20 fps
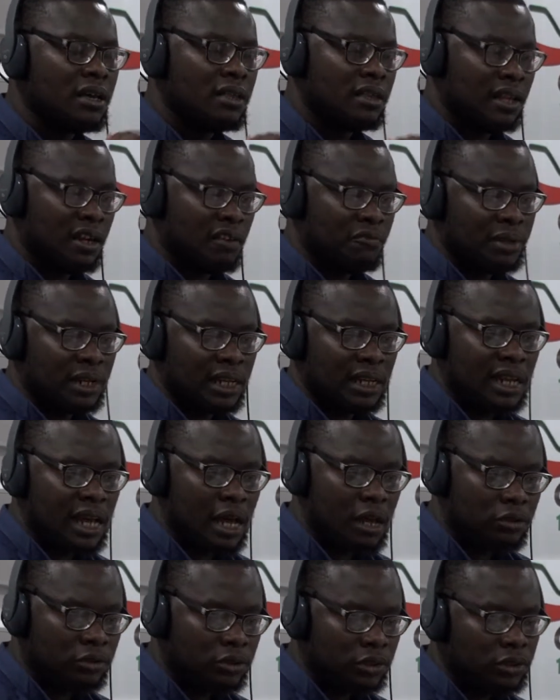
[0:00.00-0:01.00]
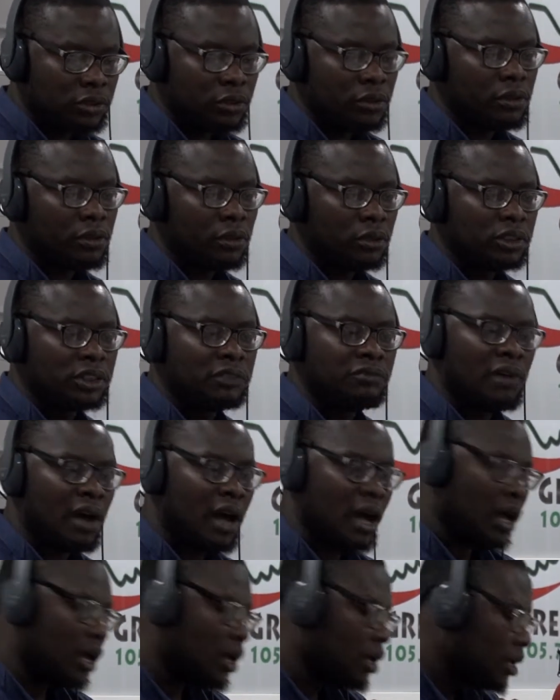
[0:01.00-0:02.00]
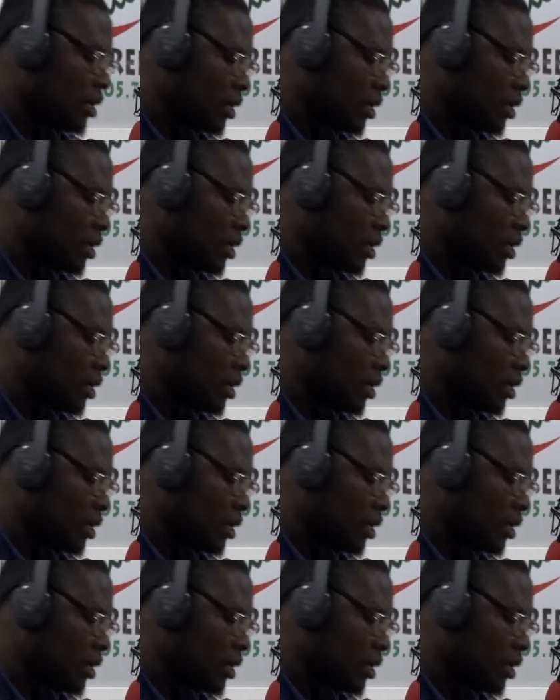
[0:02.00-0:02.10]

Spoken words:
that have been announced thus far?